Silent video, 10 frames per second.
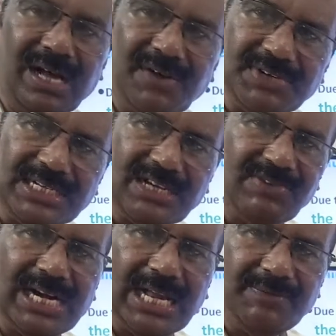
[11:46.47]
after that
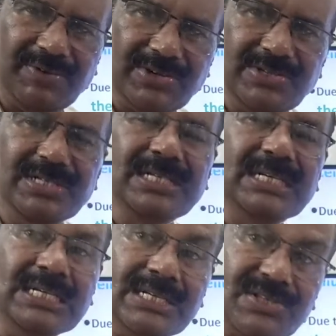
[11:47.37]
what happened?
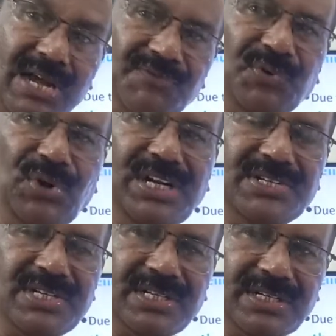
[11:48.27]
Some fluids